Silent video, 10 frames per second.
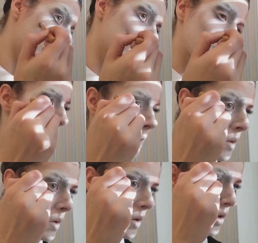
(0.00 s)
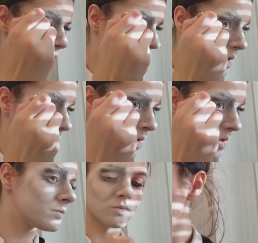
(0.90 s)
This will make it look like you
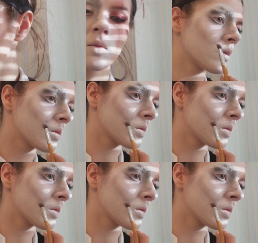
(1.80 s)
have a round baby